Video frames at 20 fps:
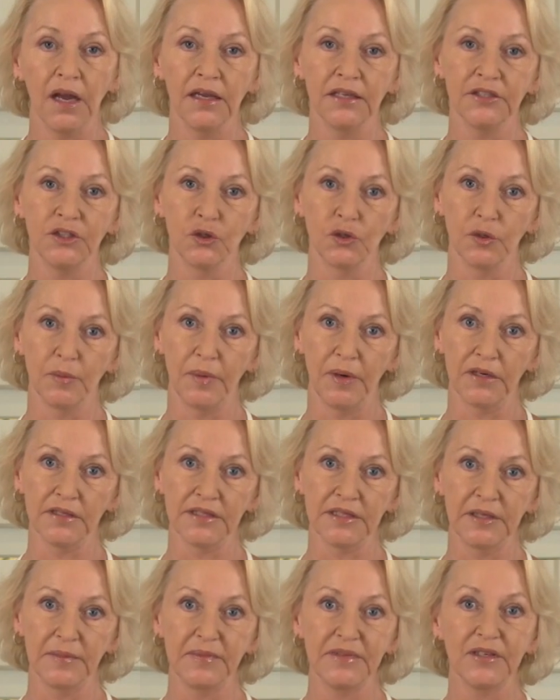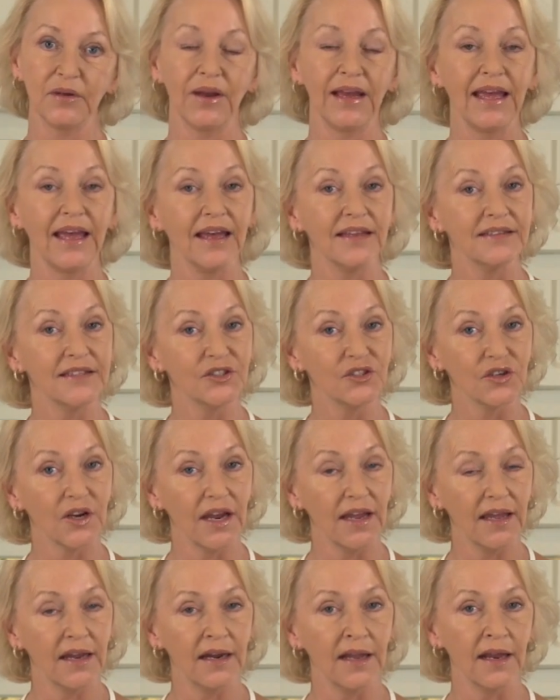I adore parsnips, so I had to
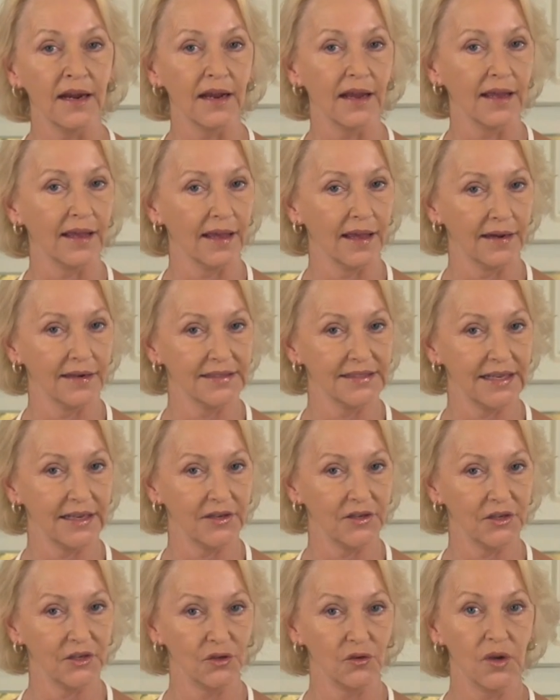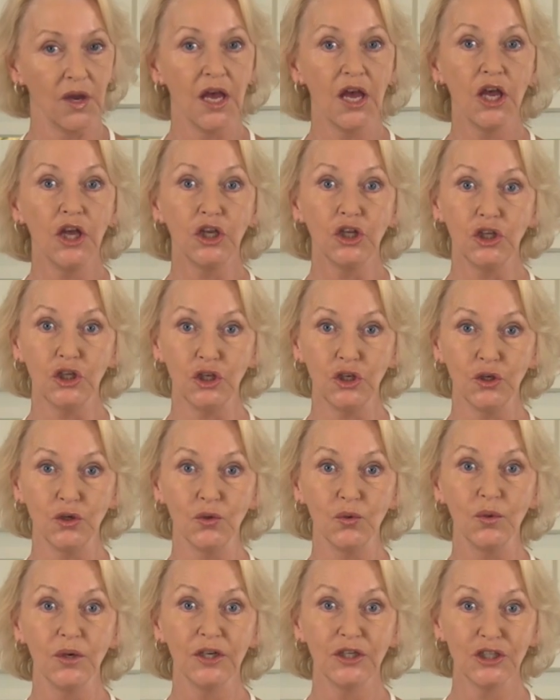try it, and I gotta tell you,
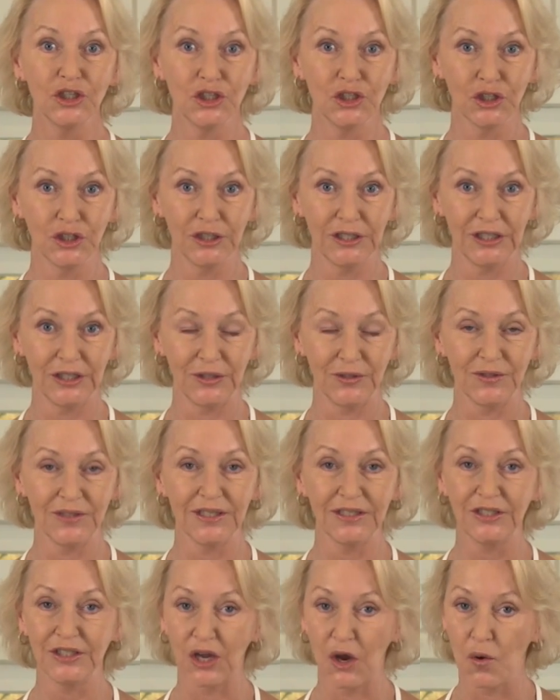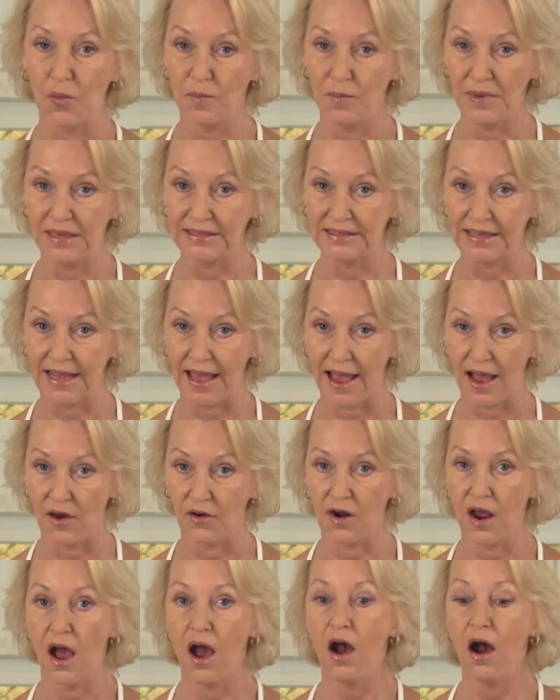you should too, so don't miss
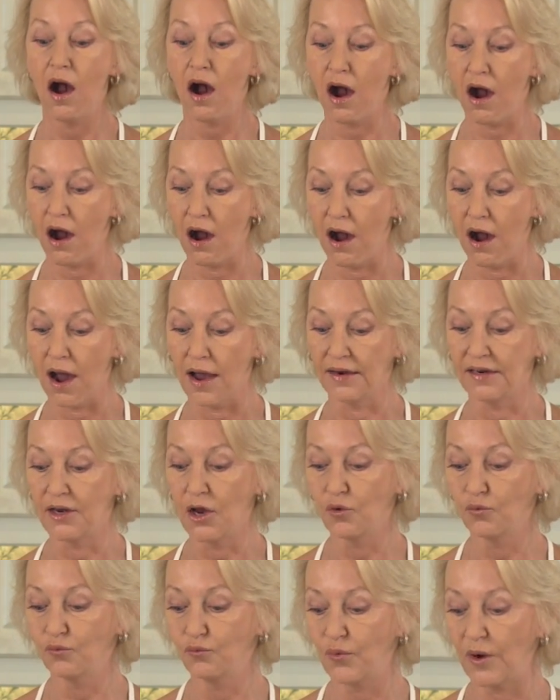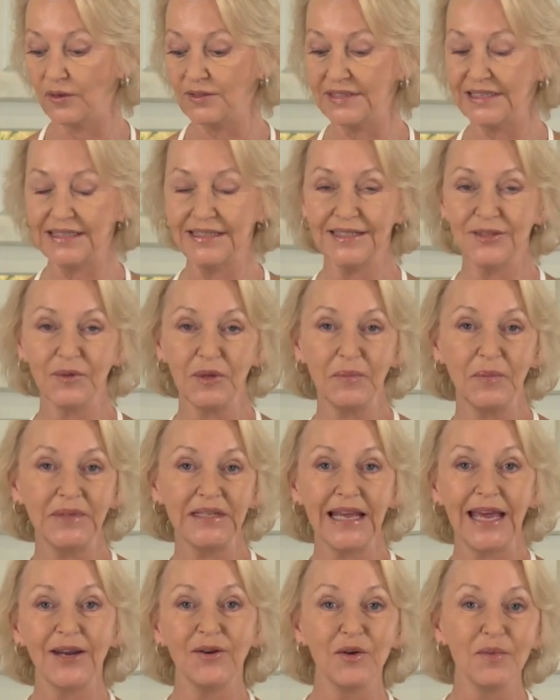out on roasted sweet
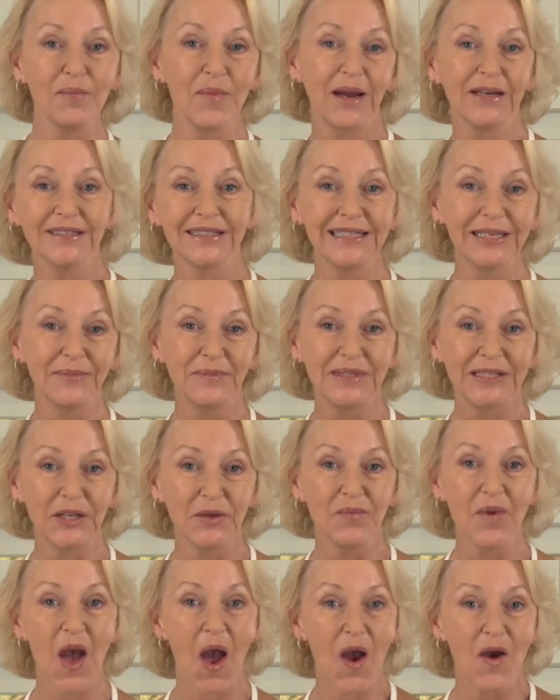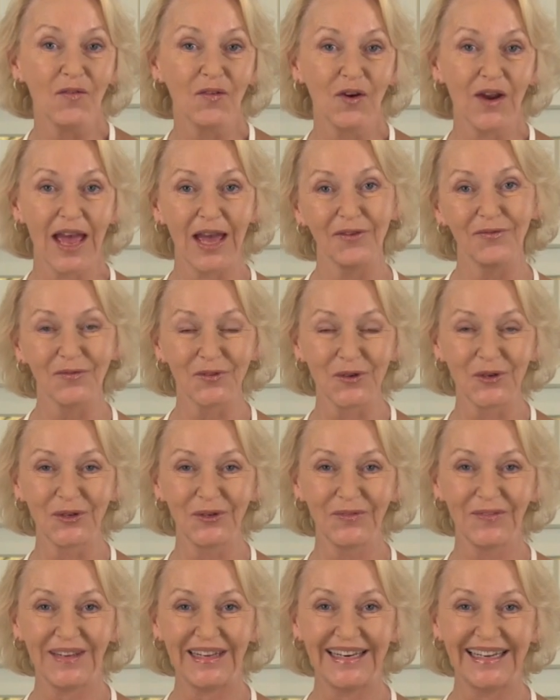potato and parsnip soup over at
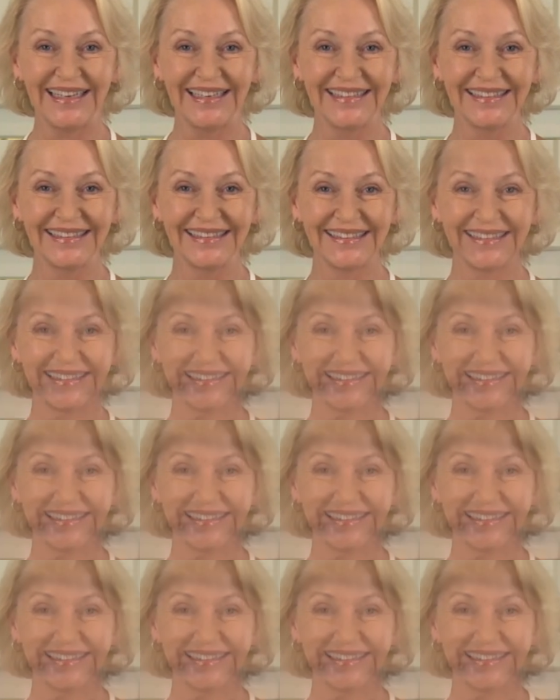Frugal Feeding.